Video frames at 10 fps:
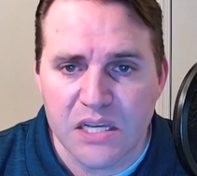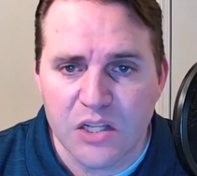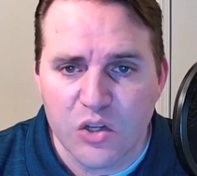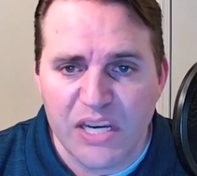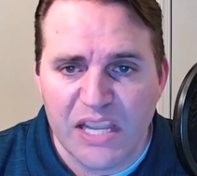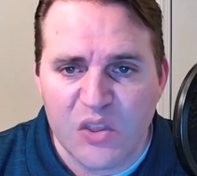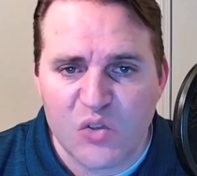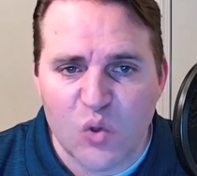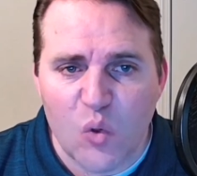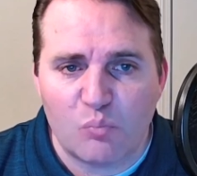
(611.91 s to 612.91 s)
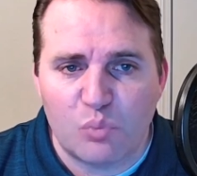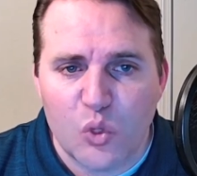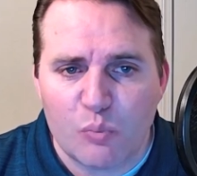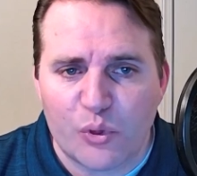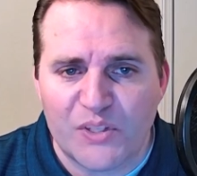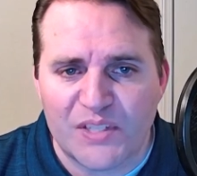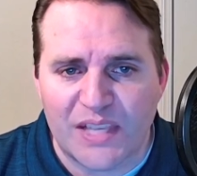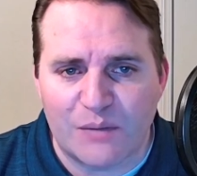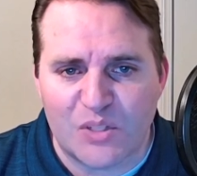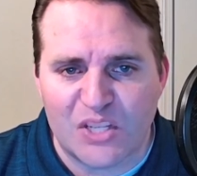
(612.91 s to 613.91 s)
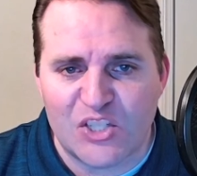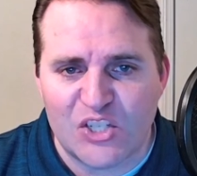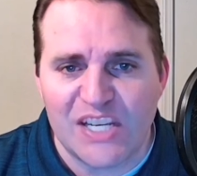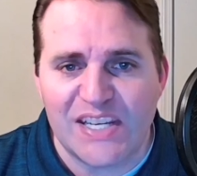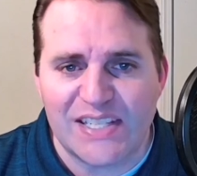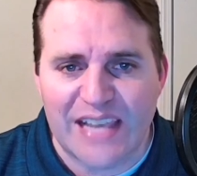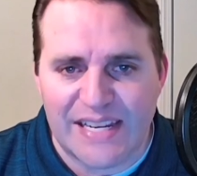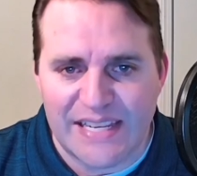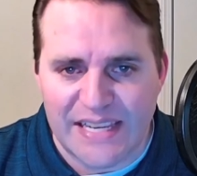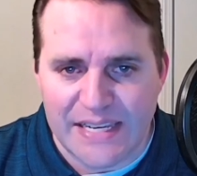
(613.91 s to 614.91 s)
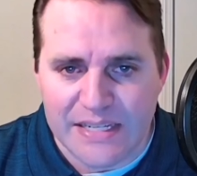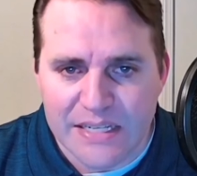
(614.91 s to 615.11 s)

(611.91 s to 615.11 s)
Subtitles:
Looking at those old blueprints again was a genius idea,